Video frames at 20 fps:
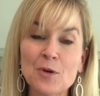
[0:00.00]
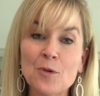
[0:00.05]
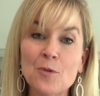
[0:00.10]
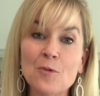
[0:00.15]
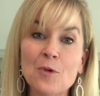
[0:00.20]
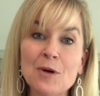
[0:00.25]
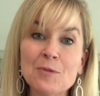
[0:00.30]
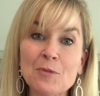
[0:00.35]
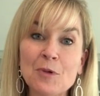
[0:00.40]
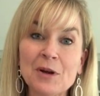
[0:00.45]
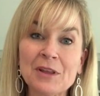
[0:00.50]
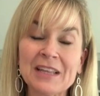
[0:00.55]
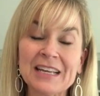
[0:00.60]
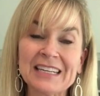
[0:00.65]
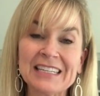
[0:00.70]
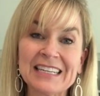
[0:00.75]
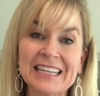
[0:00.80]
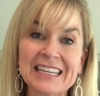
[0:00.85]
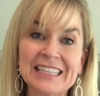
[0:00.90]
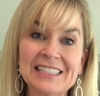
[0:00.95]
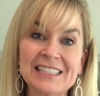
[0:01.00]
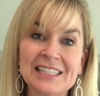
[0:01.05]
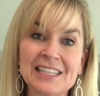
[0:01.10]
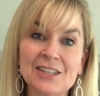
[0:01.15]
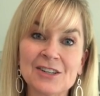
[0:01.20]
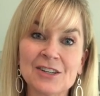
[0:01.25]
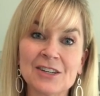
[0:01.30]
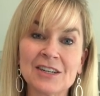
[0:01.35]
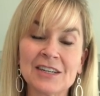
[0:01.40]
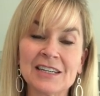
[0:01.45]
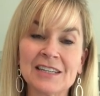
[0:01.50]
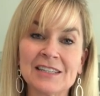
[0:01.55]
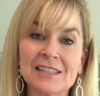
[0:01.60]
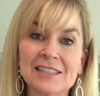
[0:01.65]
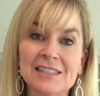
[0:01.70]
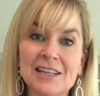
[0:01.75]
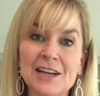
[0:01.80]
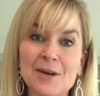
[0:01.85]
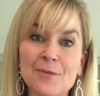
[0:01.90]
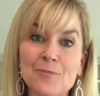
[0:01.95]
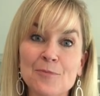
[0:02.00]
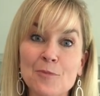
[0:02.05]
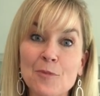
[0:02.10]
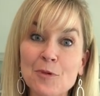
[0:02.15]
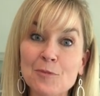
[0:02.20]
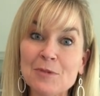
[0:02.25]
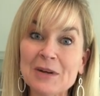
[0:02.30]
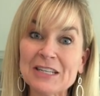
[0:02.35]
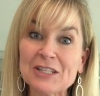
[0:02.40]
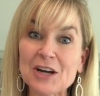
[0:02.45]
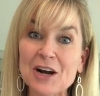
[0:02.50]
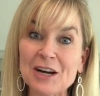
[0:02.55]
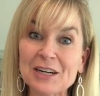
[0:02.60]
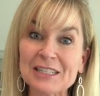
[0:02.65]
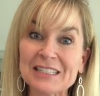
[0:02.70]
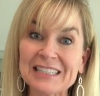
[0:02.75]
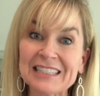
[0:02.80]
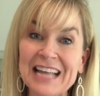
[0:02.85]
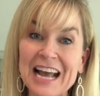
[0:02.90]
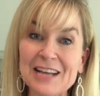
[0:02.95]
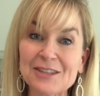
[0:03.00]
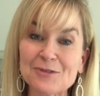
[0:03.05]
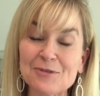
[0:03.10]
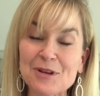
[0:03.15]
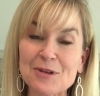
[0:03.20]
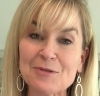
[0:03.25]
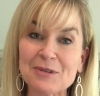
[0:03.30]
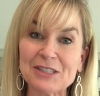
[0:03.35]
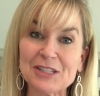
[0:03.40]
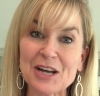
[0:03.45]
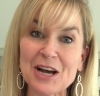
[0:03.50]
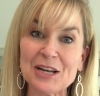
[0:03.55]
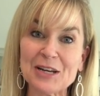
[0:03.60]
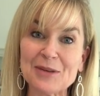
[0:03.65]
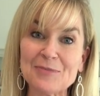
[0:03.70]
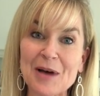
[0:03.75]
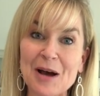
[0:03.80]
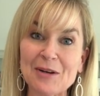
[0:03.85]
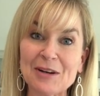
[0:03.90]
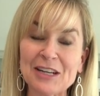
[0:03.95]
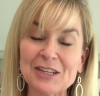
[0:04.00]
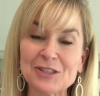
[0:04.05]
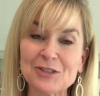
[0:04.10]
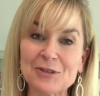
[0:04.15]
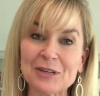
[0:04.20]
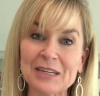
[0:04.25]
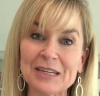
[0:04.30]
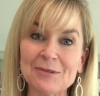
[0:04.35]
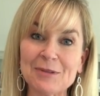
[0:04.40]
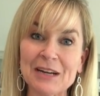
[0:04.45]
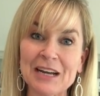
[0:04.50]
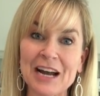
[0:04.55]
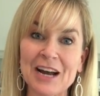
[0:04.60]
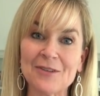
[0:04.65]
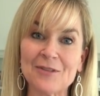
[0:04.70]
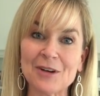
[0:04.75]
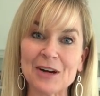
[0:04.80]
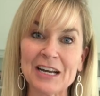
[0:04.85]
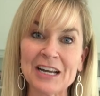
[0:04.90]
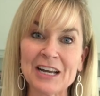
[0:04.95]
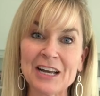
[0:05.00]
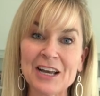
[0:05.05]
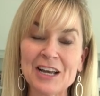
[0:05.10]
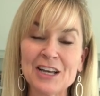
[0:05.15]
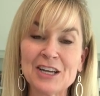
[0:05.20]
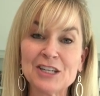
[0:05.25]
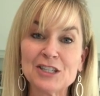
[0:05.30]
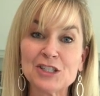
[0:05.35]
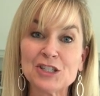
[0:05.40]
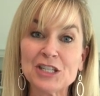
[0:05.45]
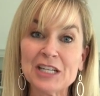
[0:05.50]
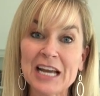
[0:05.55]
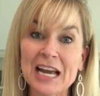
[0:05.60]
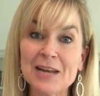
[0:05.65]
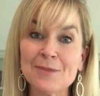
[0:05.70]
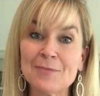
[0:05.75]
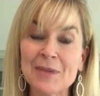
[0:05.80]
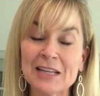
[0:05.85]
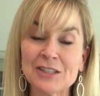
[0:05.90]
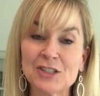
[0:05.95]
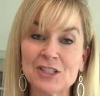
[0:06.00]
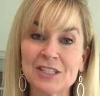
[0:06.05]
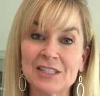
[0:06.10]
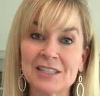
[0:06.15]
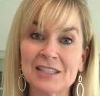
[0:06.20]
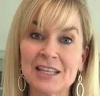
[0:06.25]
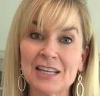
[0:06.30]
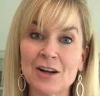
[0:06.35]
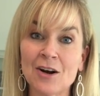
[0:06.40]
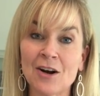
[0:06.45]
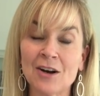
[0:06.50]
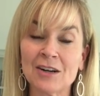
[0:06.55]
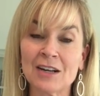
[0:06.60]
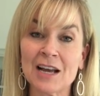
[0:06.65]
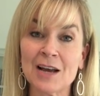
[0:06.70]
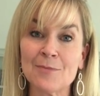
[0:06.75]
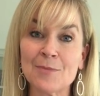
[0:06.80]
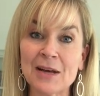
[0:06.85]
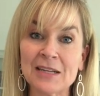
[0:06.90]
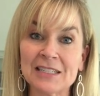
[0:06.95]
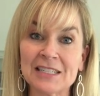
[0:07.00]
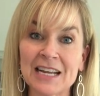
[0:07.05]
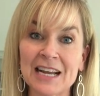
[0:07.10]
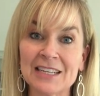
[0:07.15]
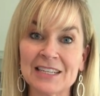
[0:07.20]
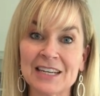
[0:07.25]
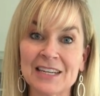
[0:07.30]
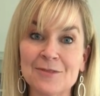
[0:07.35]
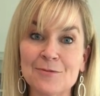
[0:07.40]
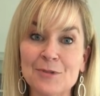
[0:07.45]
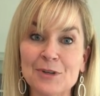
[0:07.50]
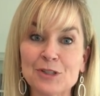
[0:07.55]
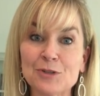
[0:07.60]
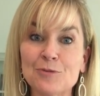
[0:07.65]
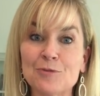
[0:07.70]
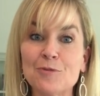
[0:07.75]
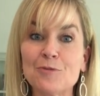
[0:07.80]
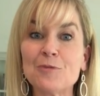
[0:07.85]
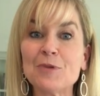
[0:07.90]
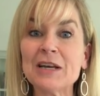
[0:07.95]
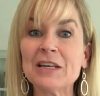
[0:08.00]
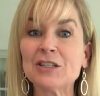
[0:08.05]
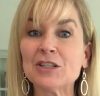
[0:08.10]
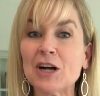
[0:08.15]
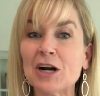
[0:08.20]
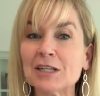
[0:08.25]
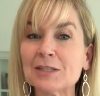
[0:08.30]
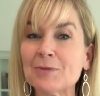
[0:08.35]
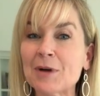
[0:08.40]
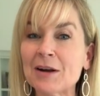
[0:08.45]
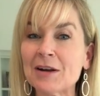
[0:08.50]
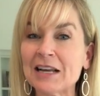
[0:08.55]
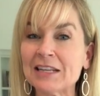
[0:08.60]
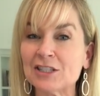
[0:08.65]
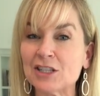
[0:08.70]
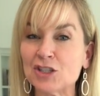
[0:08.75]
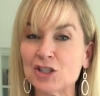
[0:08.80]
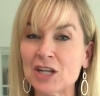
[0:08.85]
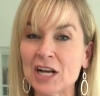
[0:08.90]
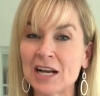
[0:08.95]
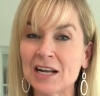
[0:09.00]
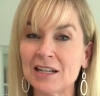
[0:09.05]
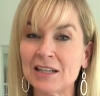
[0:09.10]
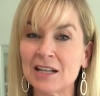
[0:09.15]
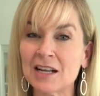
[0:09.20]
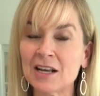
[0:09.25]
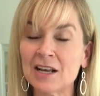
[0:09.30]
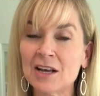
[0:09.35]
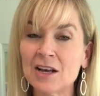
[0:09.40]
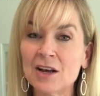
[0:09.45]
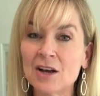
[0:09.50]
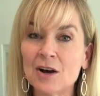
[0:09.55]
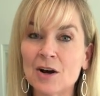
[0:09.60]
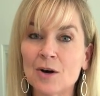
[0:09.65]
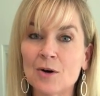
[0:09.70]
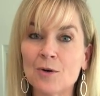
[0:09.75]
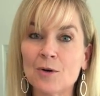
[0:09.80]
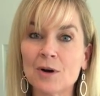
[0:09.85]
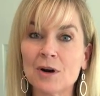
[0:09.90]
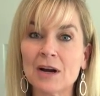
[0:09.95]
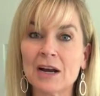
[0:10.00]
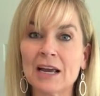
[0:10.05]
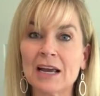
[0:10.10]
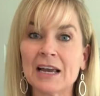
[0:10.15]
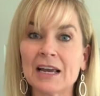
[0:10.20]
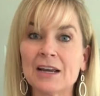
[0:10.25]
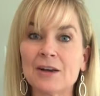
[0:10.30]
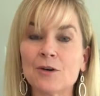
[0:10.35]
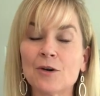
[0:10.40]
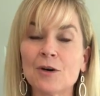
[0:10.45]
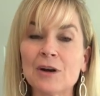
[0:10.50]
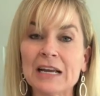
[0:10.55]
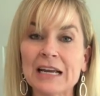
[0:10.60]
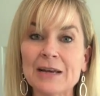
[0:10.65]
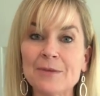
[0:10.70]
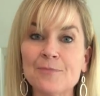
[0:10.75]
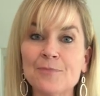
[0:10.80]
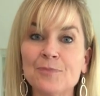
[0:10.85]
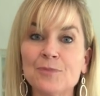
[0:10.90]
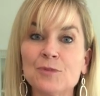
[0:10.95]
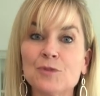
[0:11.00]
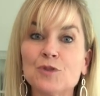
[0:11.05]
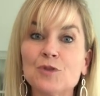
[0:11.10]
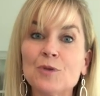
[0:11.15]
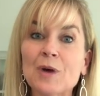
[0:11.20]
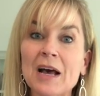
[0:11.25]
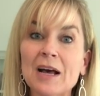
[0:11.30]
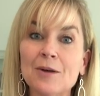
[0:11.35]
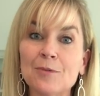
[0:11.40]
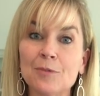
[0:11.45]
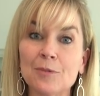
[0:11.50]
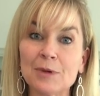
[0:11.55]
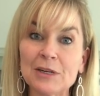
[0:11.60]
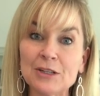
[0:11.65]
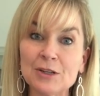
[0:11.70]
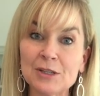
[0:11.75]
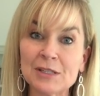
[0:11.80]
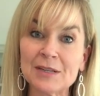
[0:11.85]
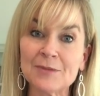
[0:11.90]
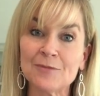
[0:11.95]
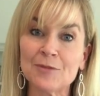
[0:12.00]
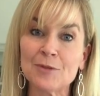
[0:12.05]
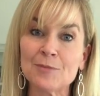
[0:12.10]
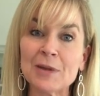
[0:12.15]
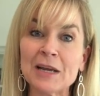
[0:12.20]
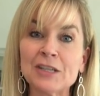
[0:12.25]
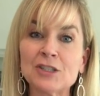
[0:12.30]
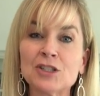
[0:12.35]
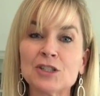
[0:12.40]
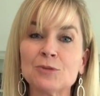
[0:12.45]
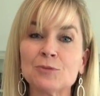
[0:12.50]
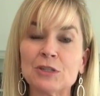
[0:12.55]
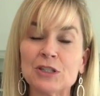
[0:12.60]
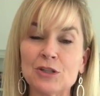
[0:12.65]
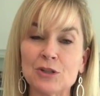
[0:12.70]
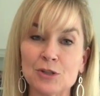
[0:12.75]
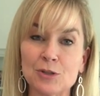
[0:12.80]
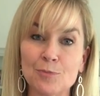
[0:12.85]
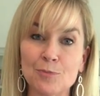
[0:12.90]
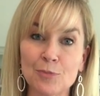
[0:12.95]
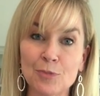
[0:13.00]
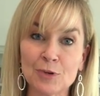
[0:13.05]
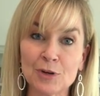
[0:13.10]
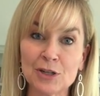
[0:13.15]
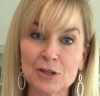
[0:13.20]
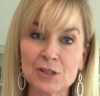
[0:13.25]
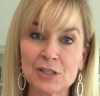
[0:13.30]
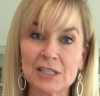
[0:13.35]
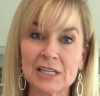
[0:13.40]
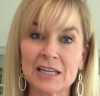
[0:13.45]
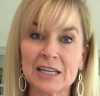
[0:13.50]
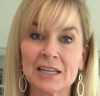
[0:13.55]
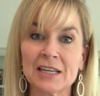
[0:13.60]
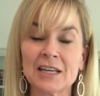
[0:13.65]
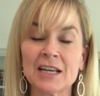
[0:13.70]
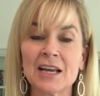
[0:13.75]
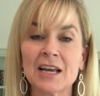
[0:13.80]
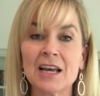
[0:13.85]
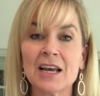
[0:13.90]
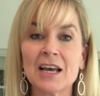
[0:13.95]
One more thing to consider is when we talked last week with Donna about injury recovery, she had mentioned the Arnica montana, which we talked about as a gel or a cream to help reduce inflammation, reduce bruising.